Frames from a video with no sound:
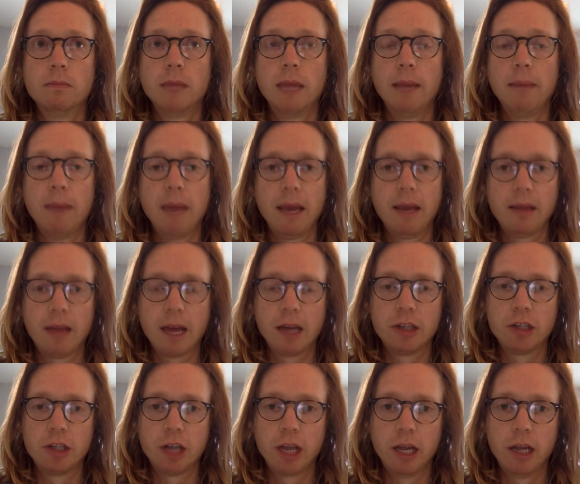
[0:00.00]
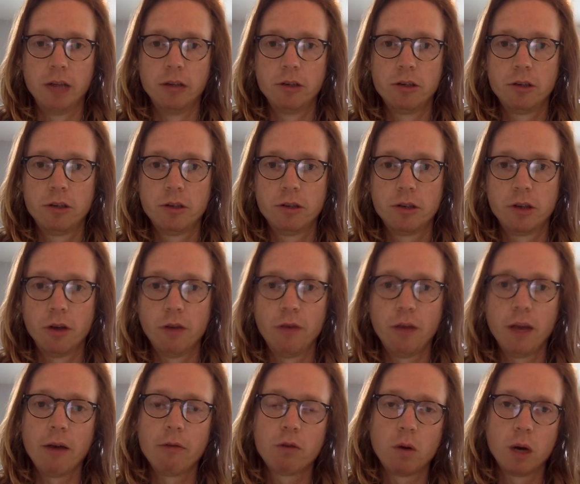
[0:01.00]
make that change. So if
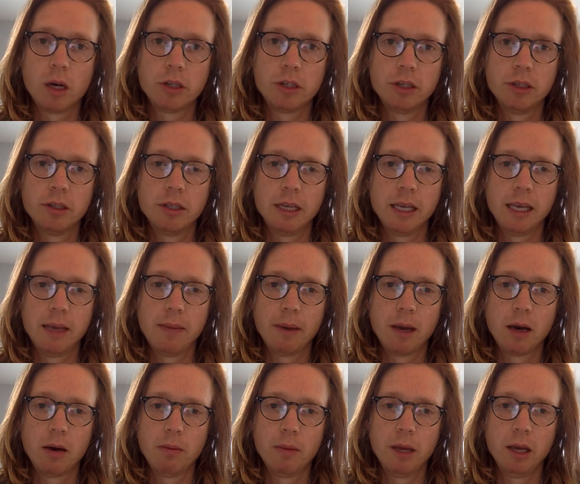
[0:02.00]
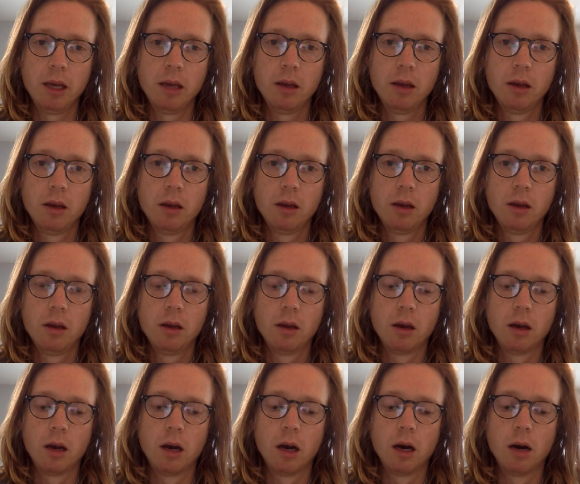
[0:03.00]
you have questions, email me.
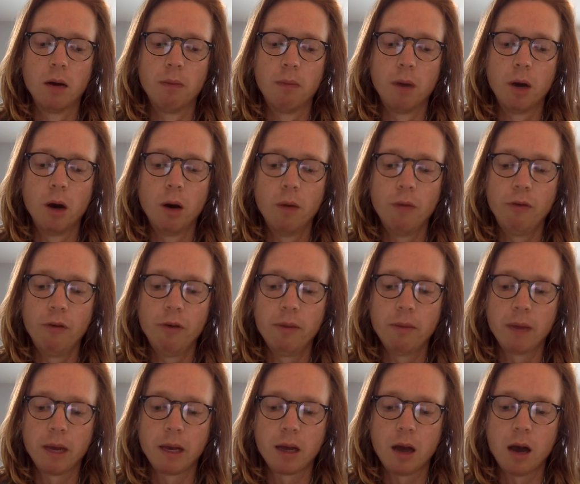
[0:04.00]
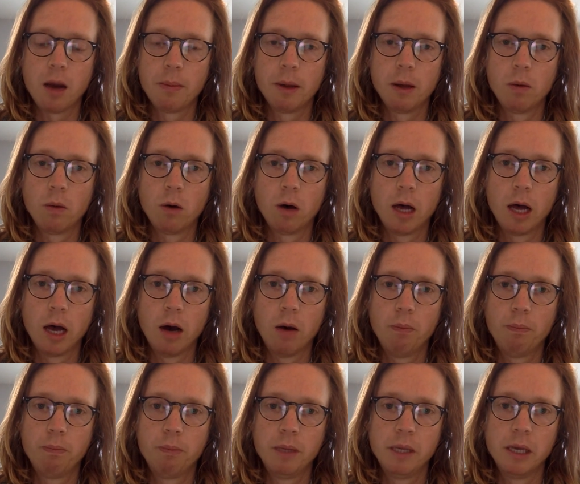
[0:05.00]
But hopefully my comment will
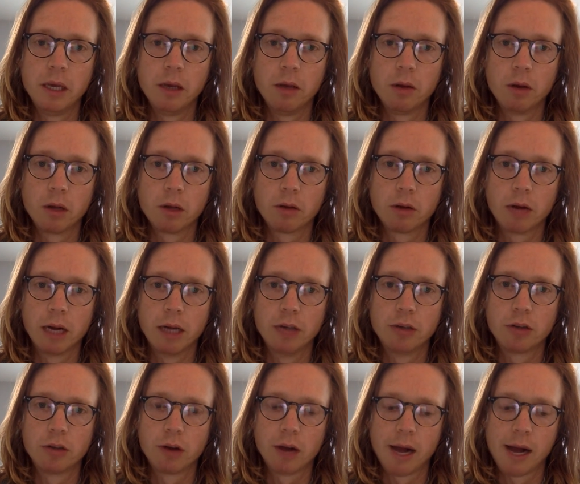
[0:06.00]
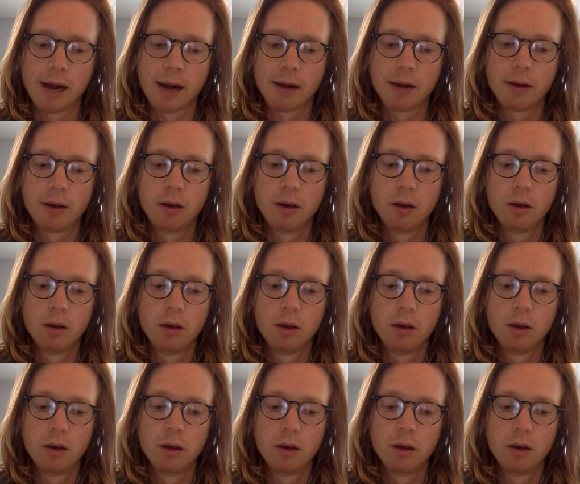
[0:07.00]
help get you on the right track.